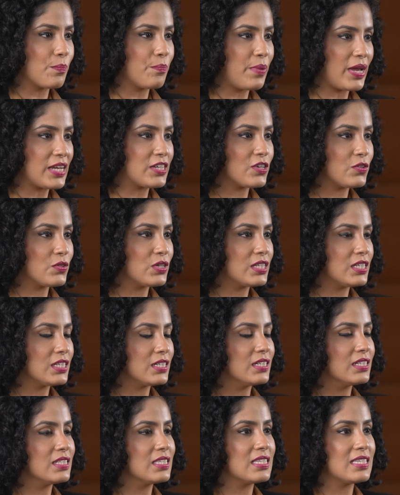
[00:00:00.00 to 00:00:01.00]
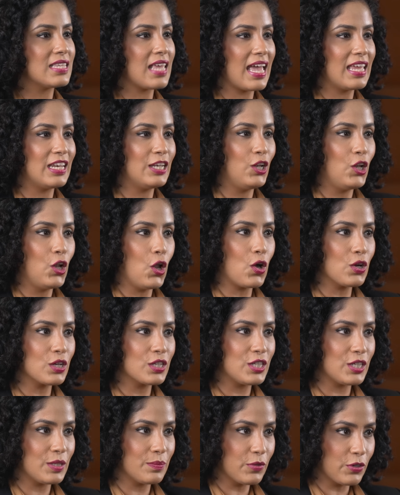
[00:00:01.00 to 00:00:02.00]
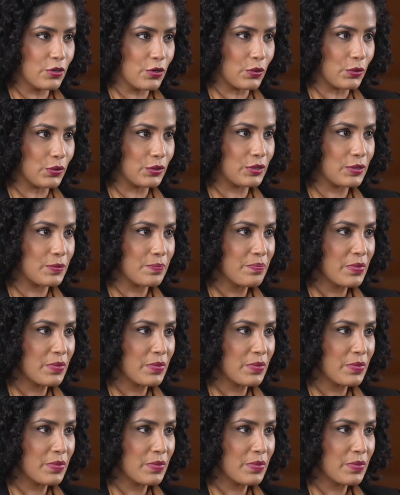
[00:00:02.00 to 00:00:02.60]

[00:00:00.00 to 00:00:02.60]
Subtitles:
better returns and long-term growth.